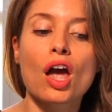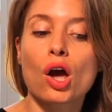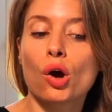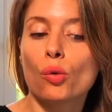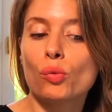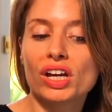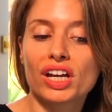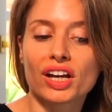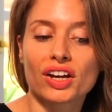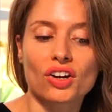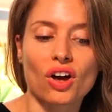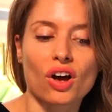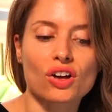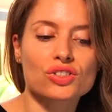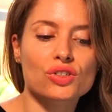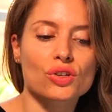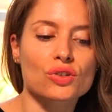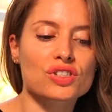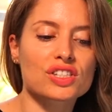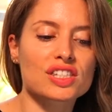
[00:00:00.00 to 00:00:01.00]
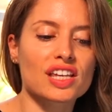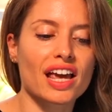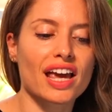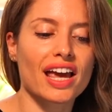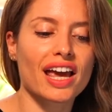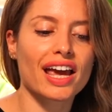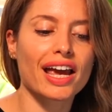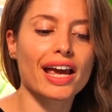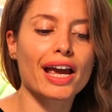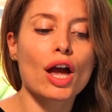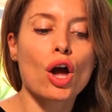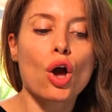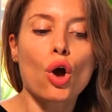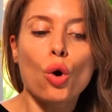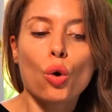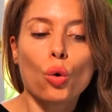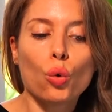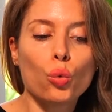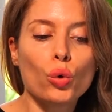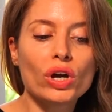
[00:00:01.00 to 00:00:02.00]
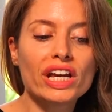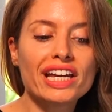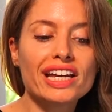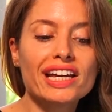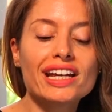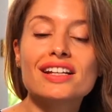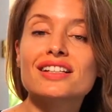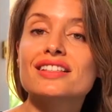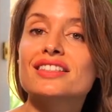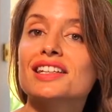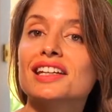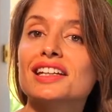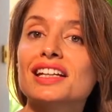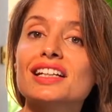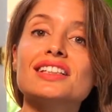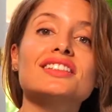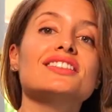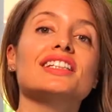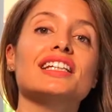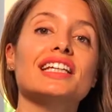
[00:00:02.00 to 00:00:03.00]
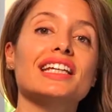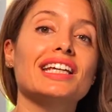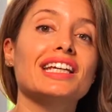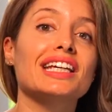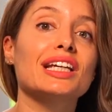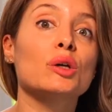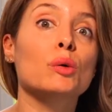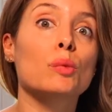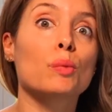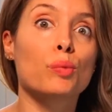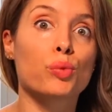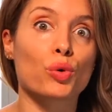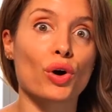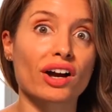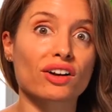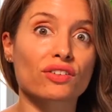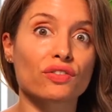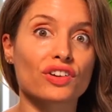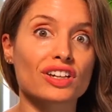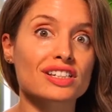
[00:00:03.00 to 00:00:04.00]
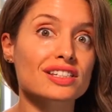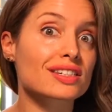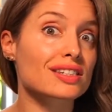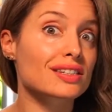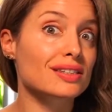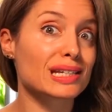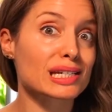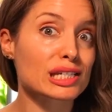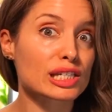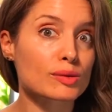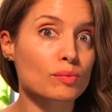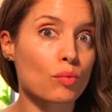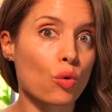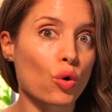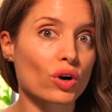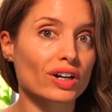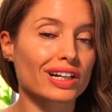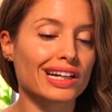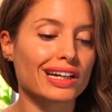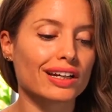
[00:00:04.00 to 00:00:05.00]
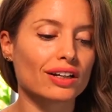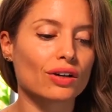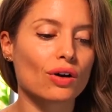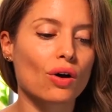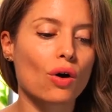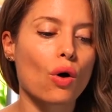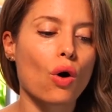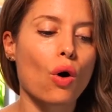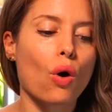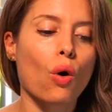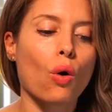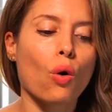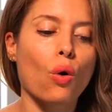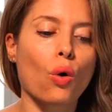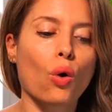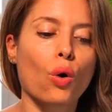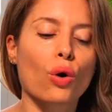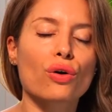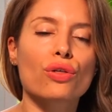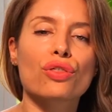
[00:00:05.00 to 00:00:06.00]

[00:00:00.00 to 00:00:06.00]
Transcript: We can also say, we didn't eat breakfast this morning, or